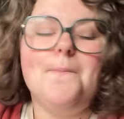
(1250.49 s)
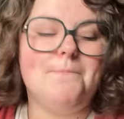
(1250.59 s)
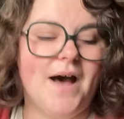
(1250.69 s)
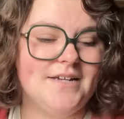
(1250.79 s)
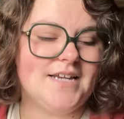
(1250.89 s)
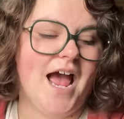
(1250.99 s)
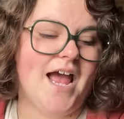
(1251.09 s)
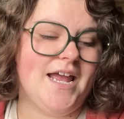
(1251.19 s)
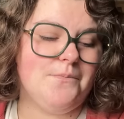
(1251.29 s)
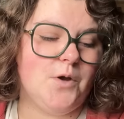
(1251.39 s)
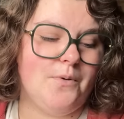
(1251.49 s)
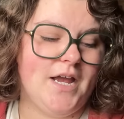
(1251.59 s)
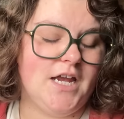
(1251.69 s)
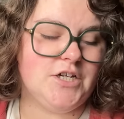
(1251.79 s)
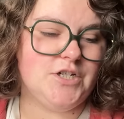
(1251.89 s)
But I am
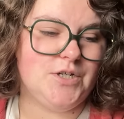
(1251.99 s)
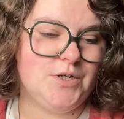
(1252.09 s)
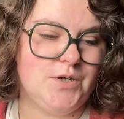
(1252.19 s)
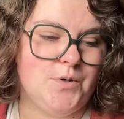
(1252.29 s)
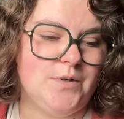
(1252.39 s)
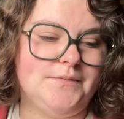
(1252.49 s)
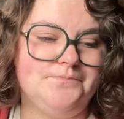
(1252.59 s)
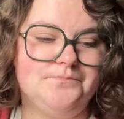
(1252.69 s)
going to